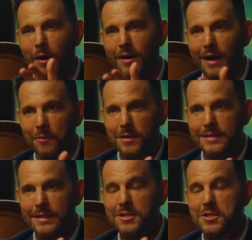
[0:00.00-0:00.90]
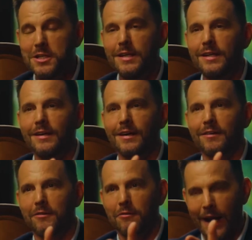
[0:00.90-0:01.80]
part of that was, didn't she,
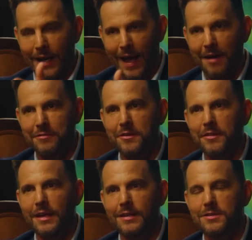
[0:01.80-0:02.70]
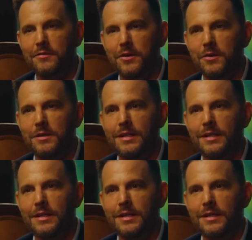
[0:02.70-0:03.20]
right after the interview,